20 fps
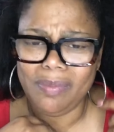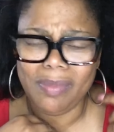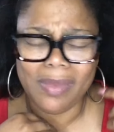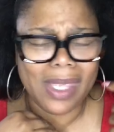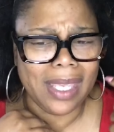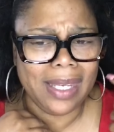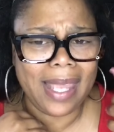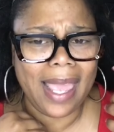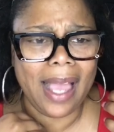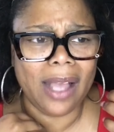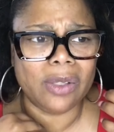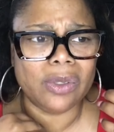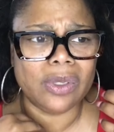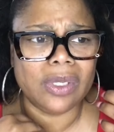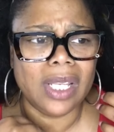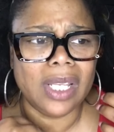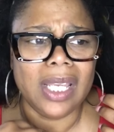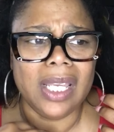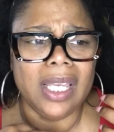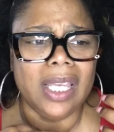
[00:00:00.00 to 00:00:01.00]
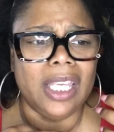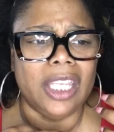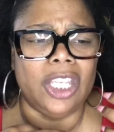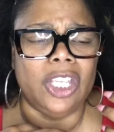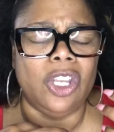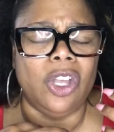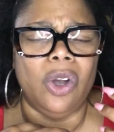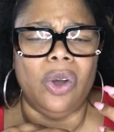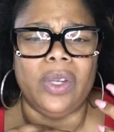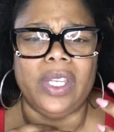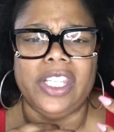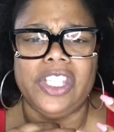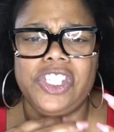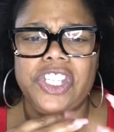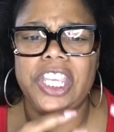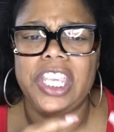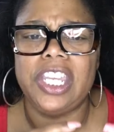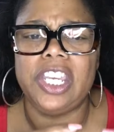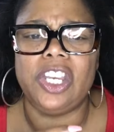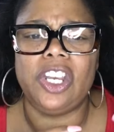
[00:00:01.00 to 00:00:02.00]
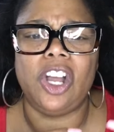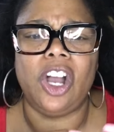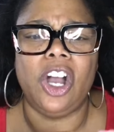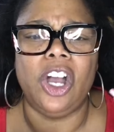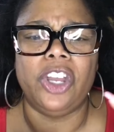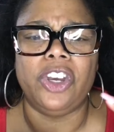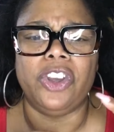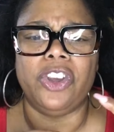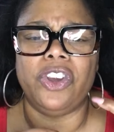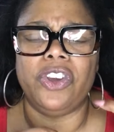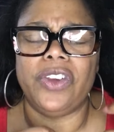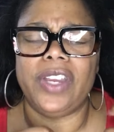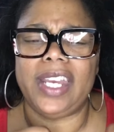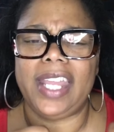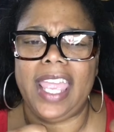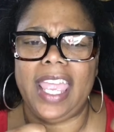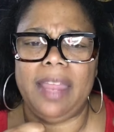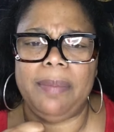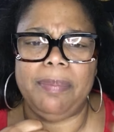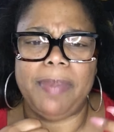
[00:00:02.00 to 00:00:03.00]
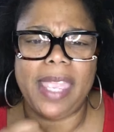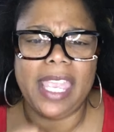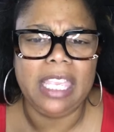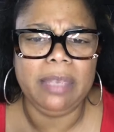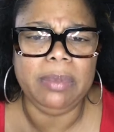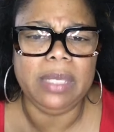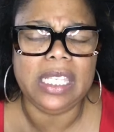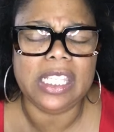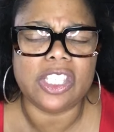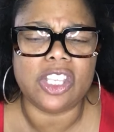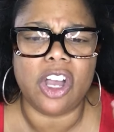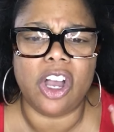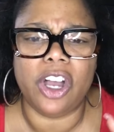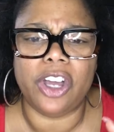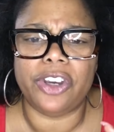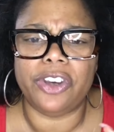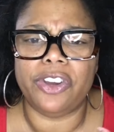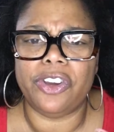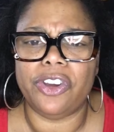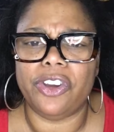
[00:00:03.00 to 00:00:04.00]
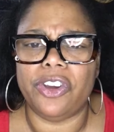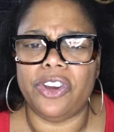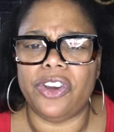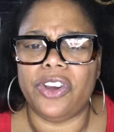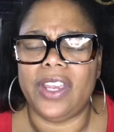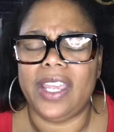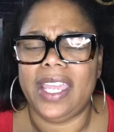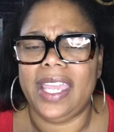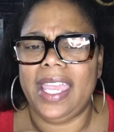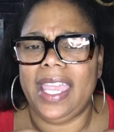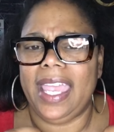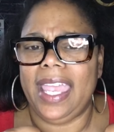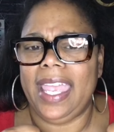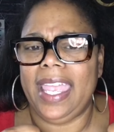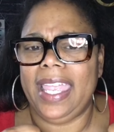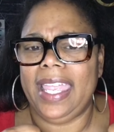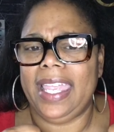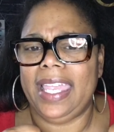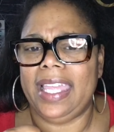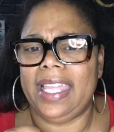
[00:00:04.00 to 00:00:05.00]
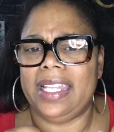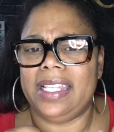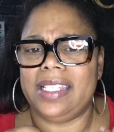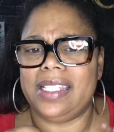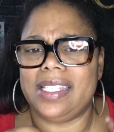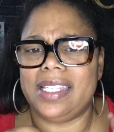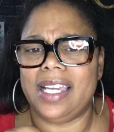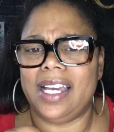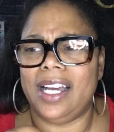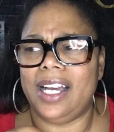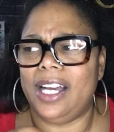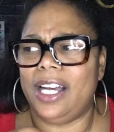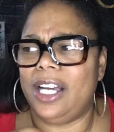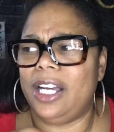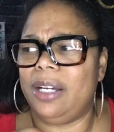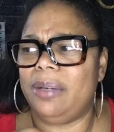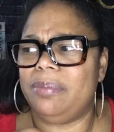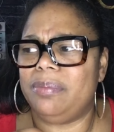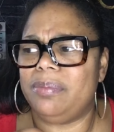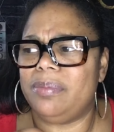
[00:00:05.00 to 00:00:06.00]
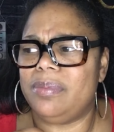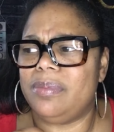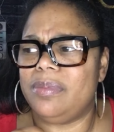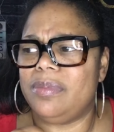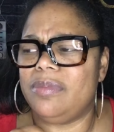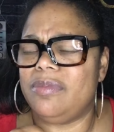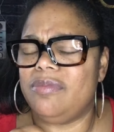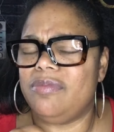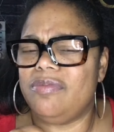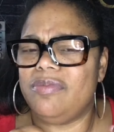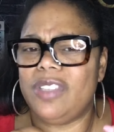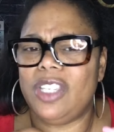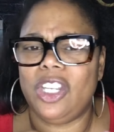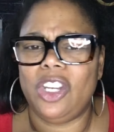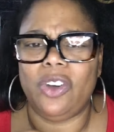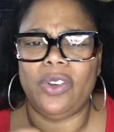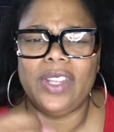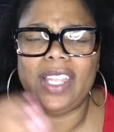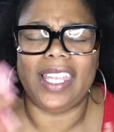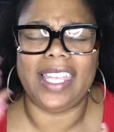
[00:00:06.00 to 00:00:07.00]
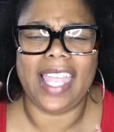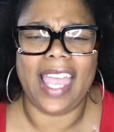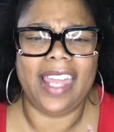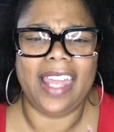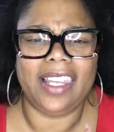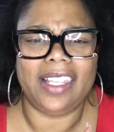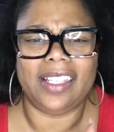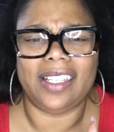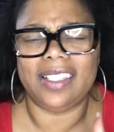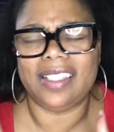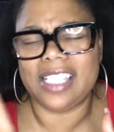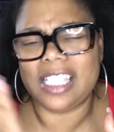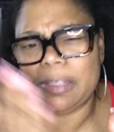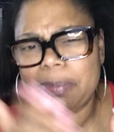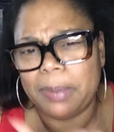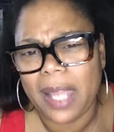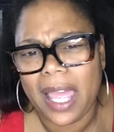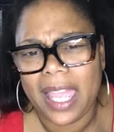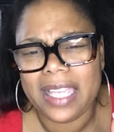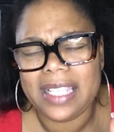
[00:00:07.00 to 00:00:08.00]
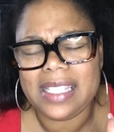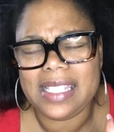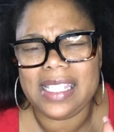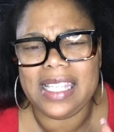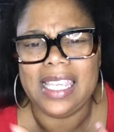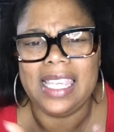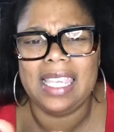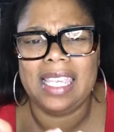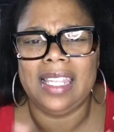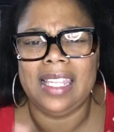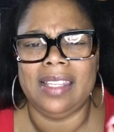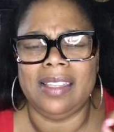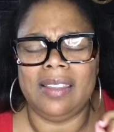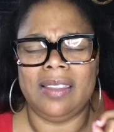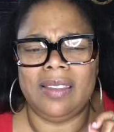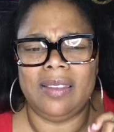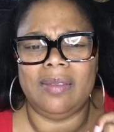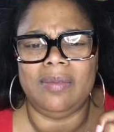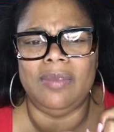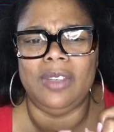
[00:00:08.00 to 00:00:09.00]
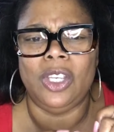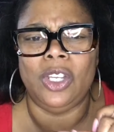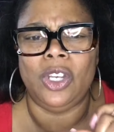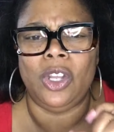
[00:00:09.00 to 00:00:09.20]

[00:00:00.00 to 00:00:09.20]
and how, you know, he cheated on her and had babies on her. And, um, you know, they kind of spliced in, you